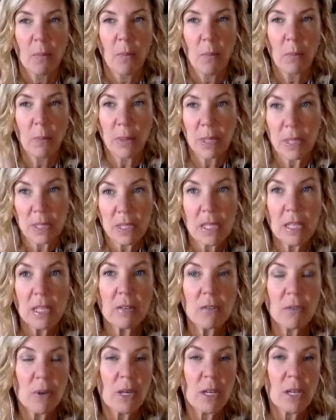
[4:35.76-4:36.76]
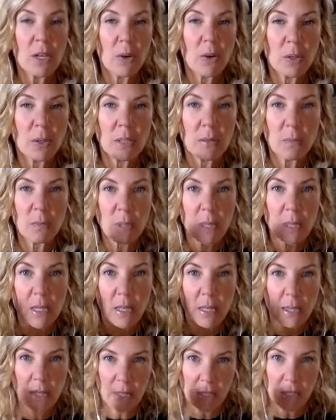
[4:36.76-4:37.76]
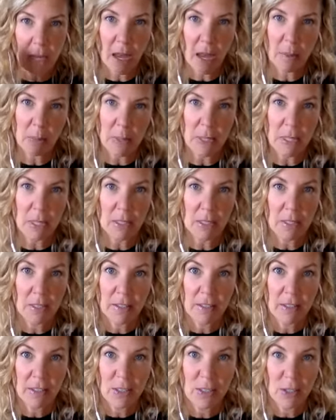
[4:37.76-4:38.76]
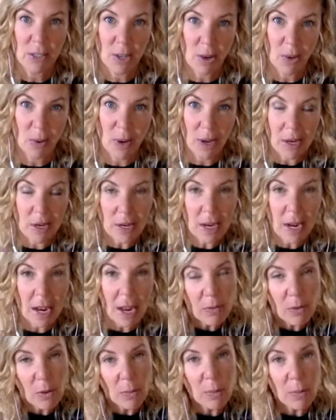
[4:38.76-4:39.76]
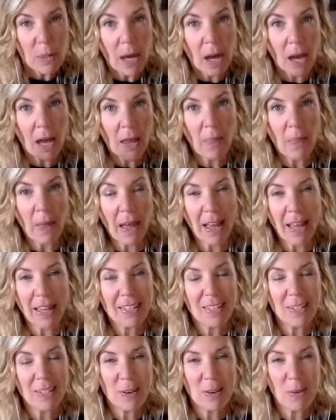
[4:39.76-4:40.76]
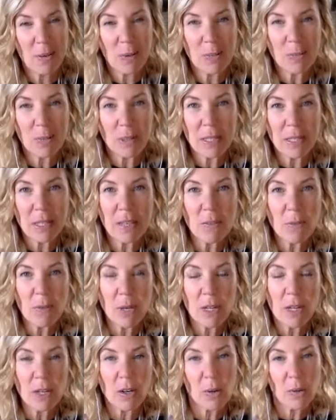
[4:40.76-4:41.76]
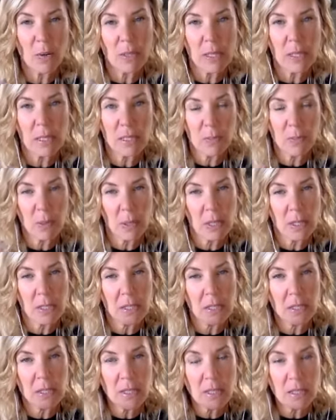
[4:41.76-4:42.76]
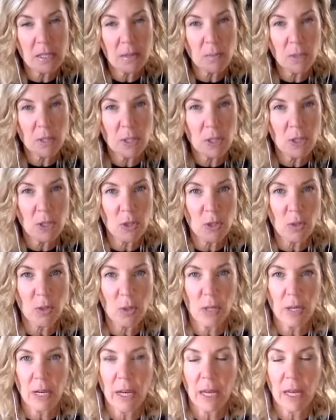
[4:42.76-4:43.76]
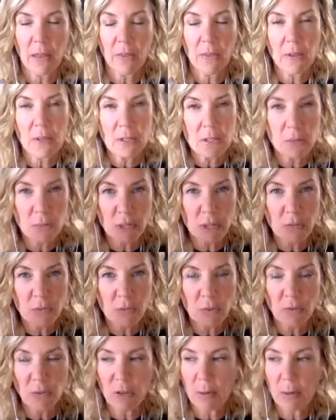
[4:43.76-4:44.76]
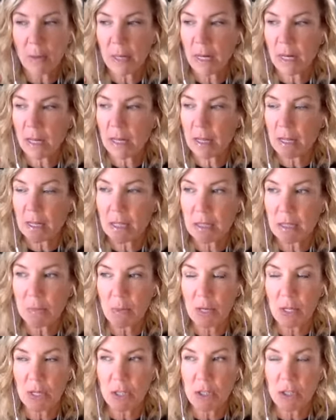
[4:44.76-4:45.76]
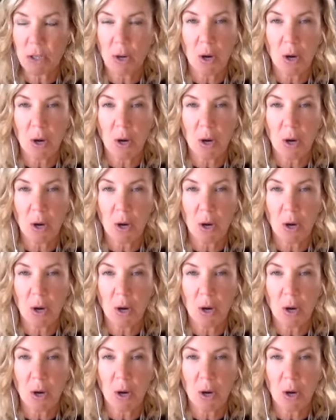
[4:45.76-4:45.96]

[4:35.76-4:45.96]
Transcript: believe we can only be this happy, you know, and never beyond that. You know, we believe we can only experience this much joy and this much fulfillment and this much